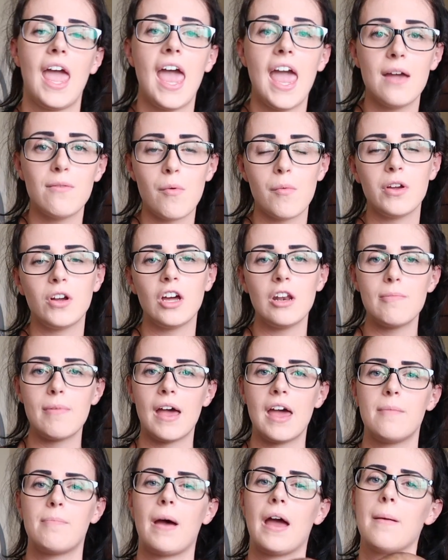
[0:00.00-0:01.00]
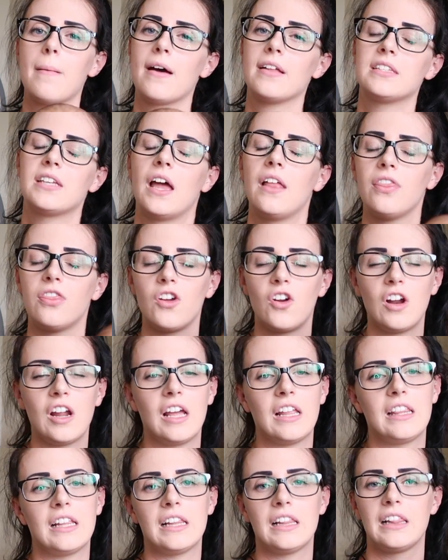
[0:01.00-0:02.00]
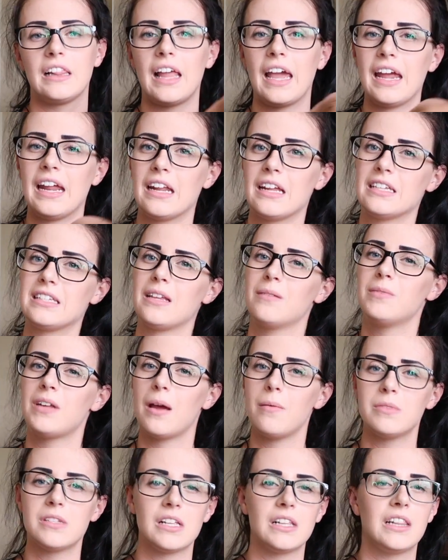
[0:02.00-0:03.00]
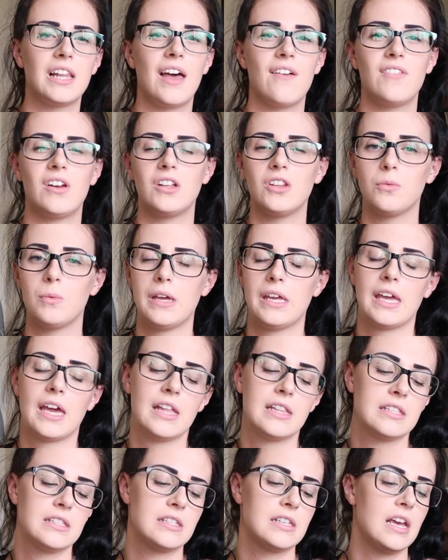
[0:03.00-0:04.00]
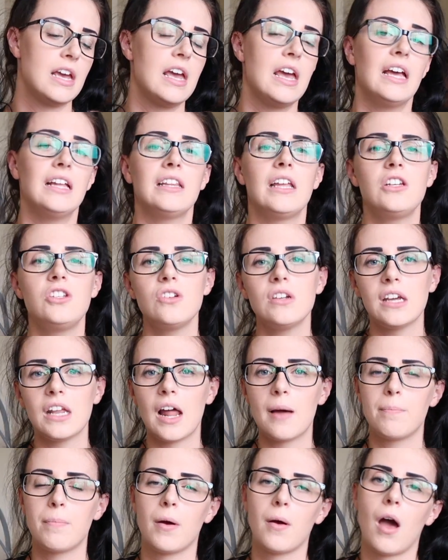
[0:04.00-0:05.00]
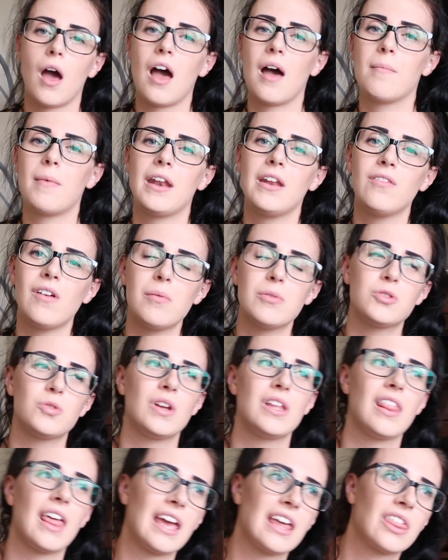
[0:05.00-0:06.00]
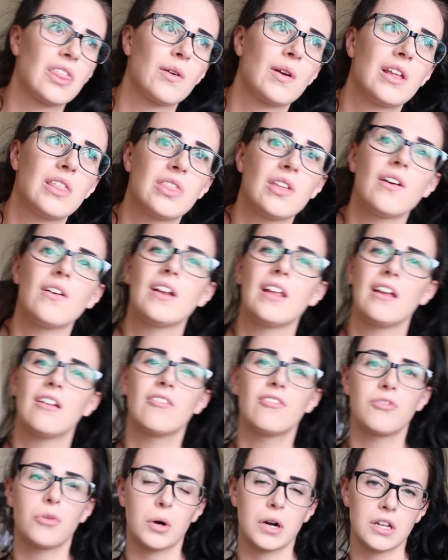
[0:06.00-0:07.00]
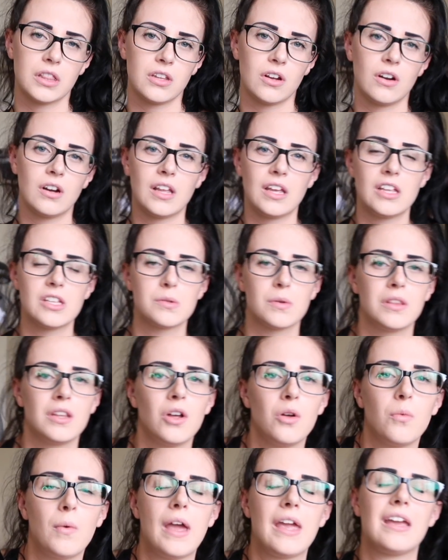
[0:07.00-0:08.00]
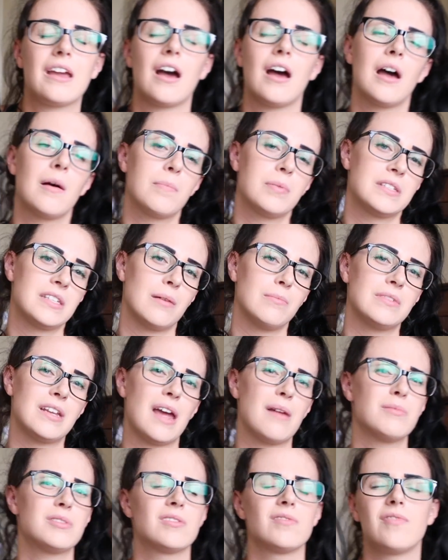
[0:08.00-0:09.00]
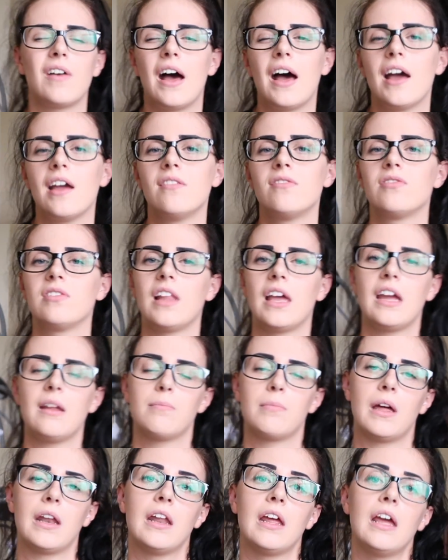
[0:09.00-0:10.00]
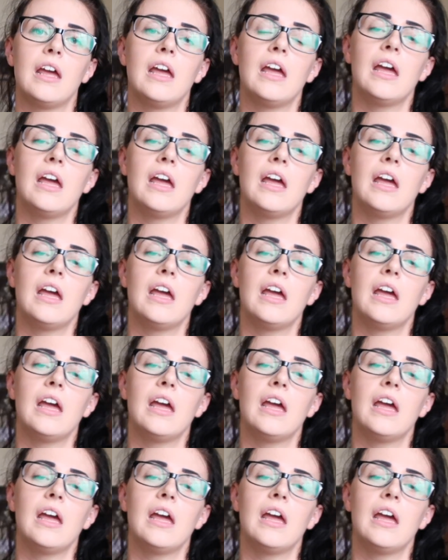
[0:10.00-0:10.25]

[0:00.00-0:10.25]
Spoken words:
And when we go to bed by about 10:30 at the latest, sometimes 11 on the weekends, they do get up anywhere between like 3:30 and 4:30 is when they'll wake up, sometimes 5 late, but